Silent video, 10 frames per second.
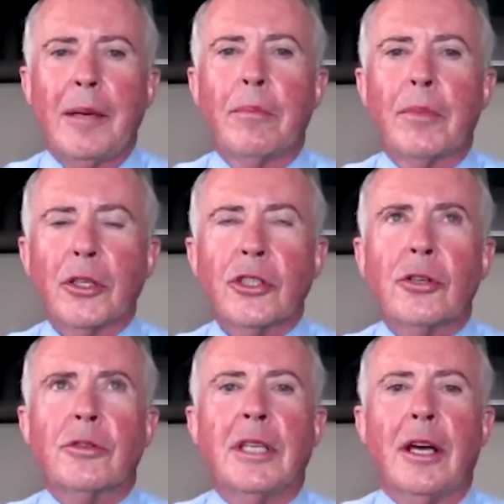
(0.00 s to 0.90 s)
immerse
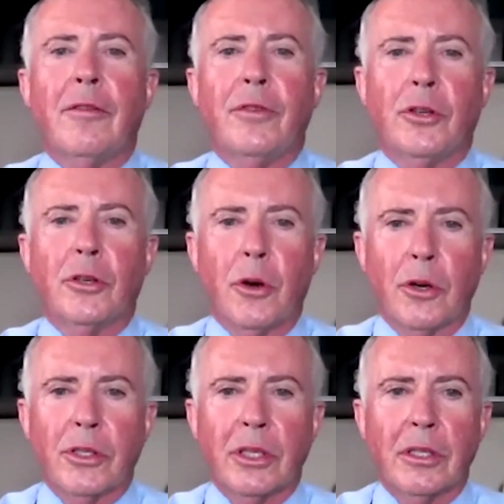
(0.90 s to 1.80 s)
yourself in your
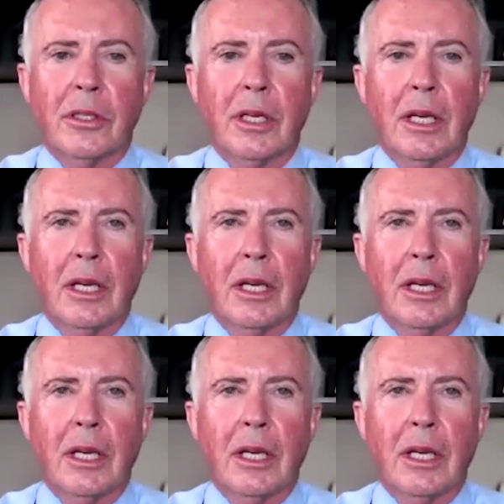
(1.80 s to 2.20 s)
courses.